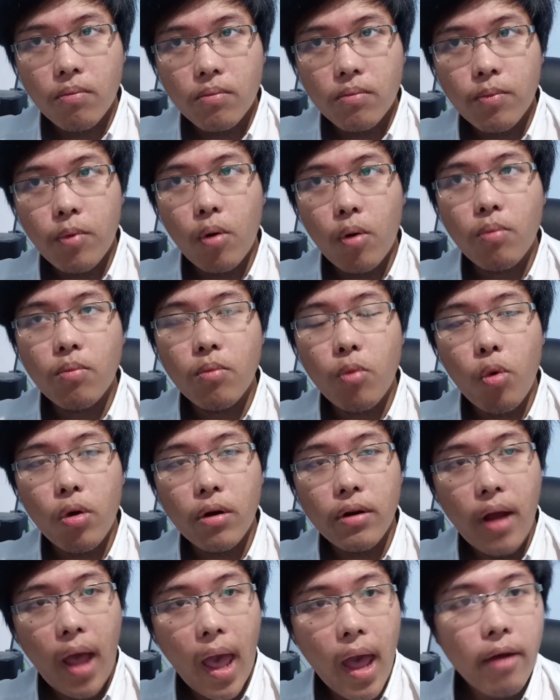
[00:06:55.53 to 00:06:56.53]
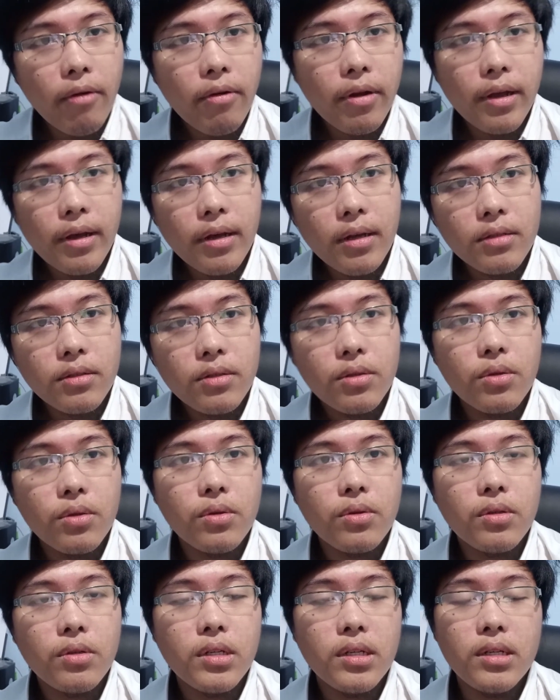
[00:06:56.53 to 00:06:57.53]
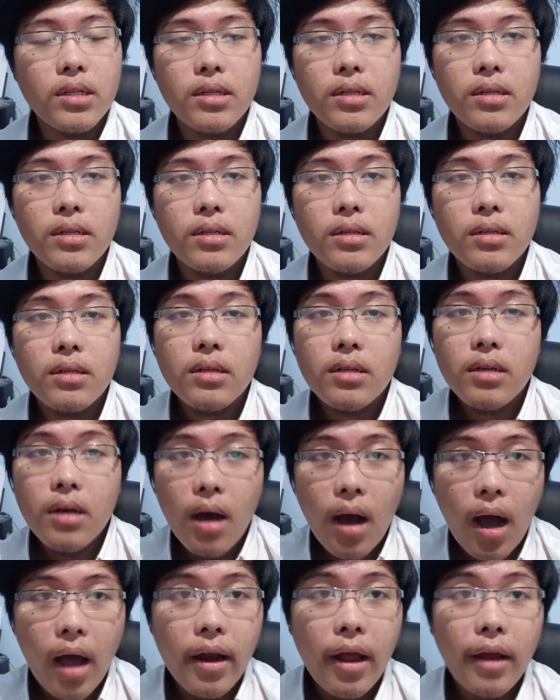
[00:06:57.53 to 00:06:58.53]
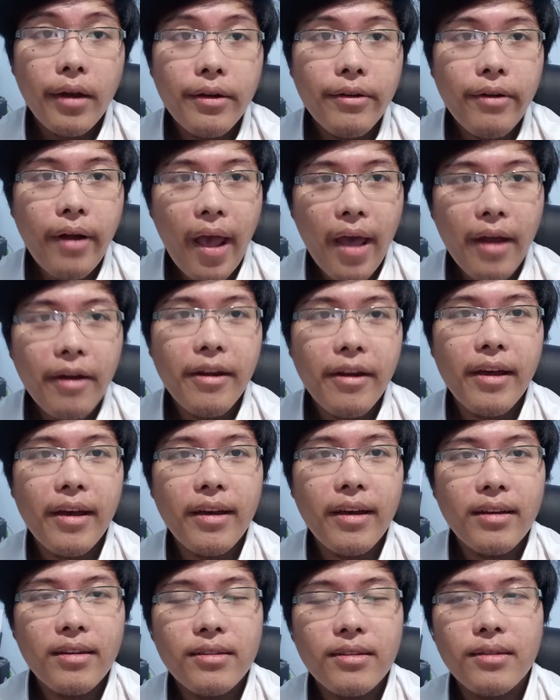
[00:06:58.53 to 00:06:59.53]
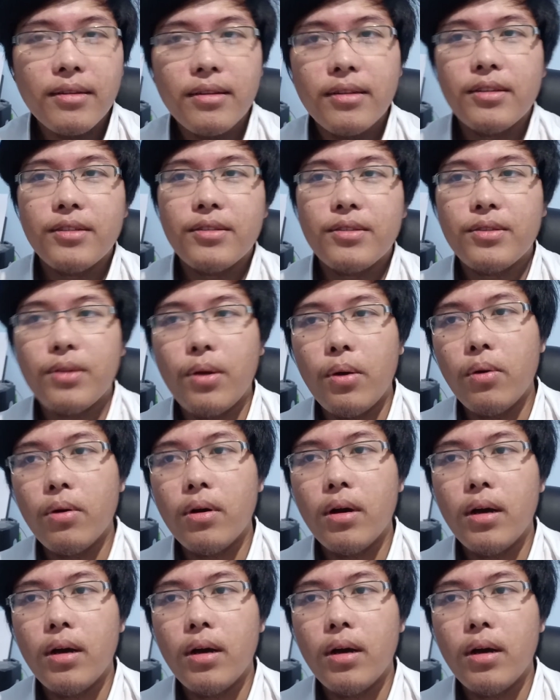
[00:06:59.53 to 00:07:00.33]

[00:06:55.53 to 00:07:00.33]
from one area to the another area. So